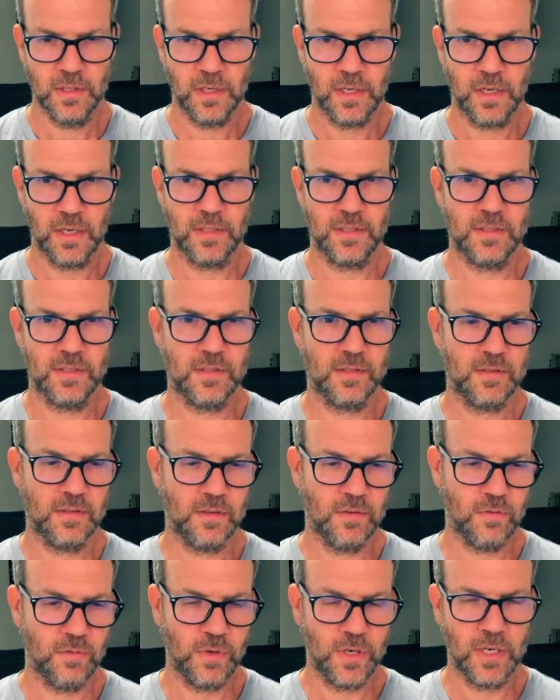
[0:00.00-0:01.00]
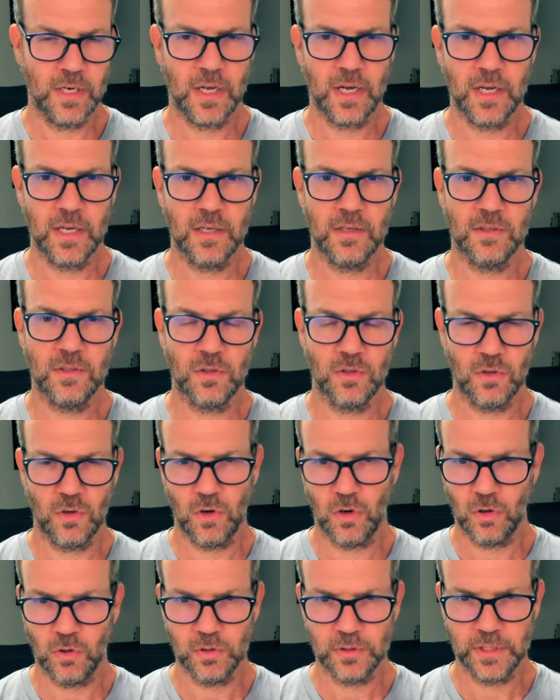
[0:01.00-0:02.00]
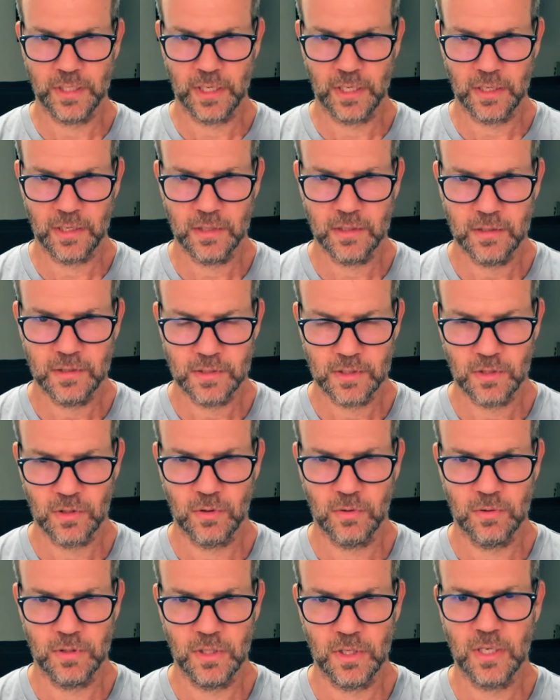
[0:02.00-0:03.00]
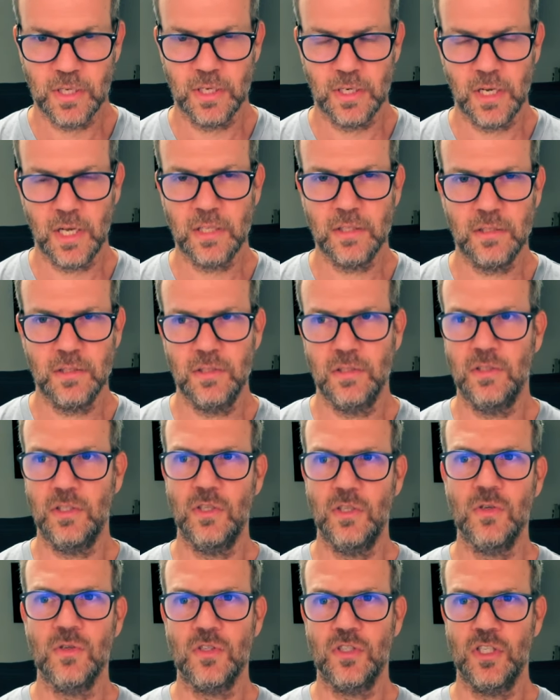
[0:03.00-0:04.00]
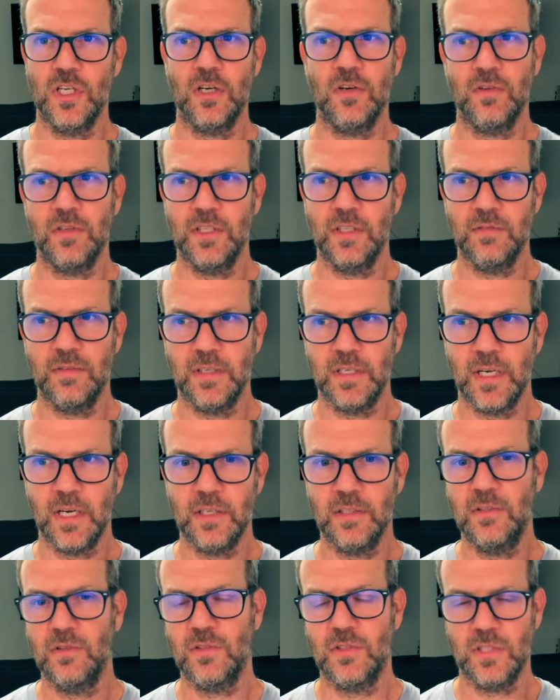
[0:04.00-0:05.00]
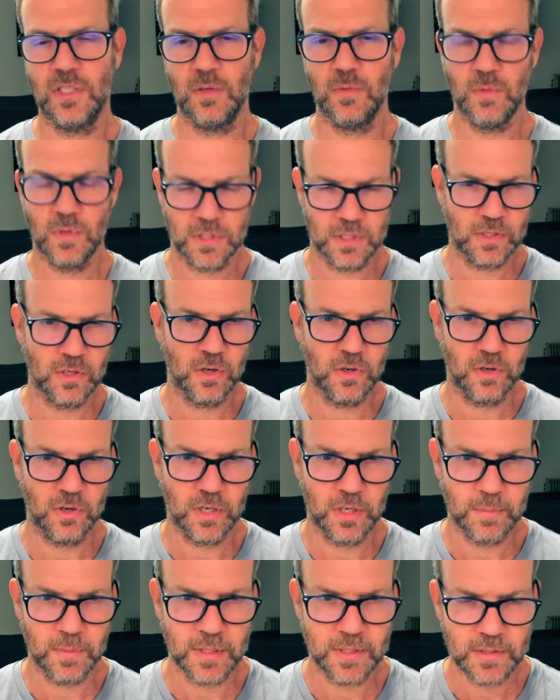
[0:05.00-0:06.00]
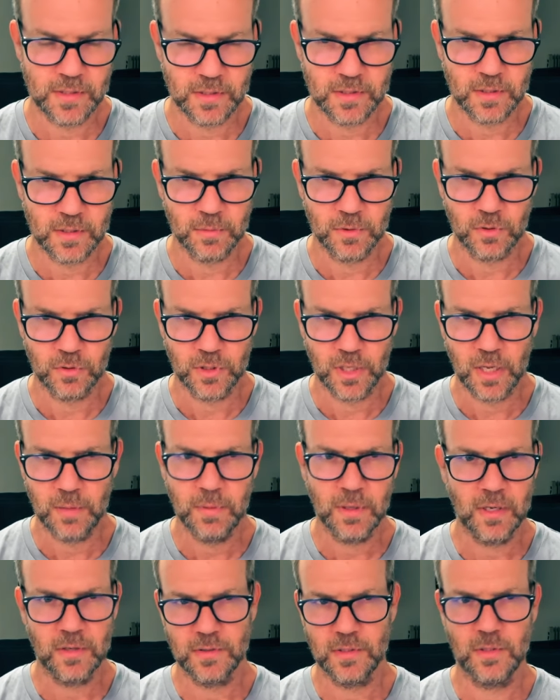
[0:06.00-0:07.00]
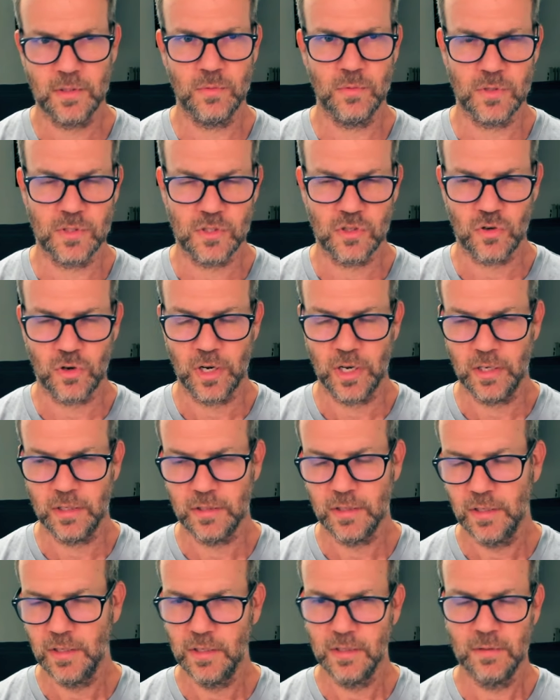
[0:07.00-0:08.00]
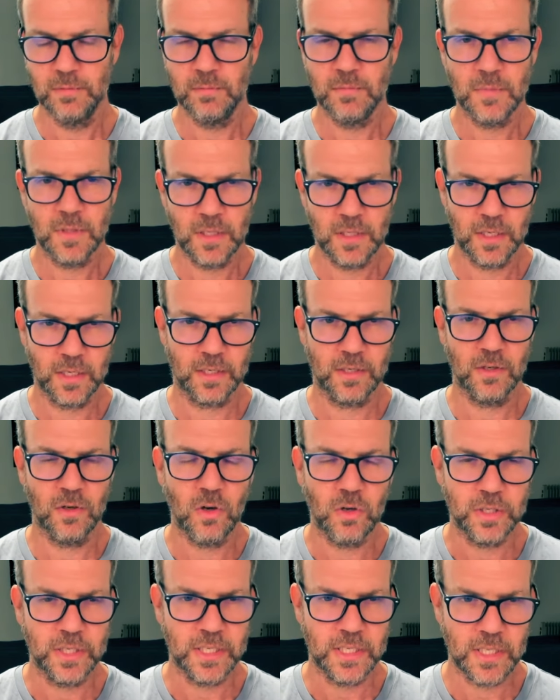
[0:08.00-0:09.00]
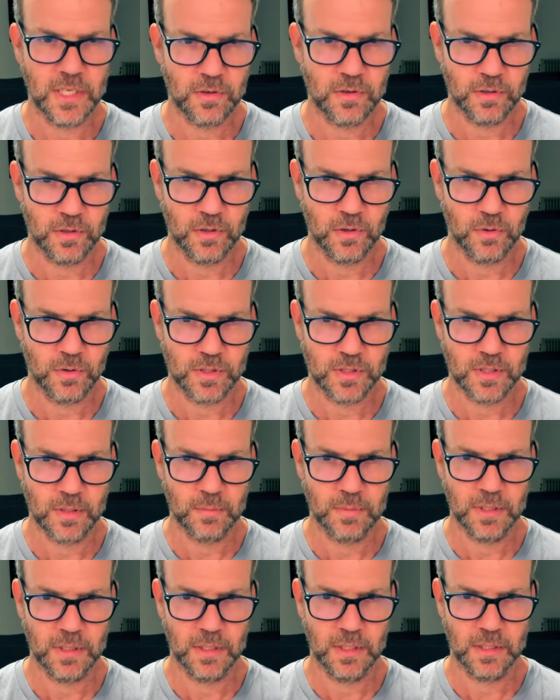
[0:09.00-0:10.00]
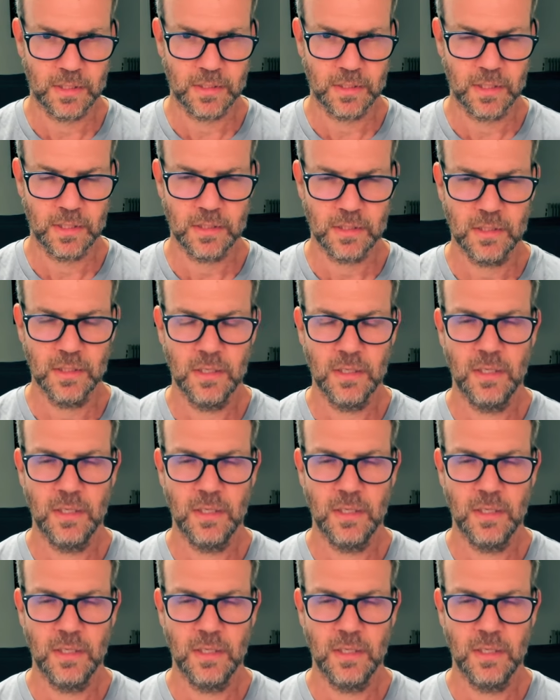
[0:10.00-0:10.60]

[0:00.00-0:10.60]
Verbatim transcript: it's reliant on old data. So you cannot use generative AI to see what's going on in my system today because it was trained like on a year ago or something like that.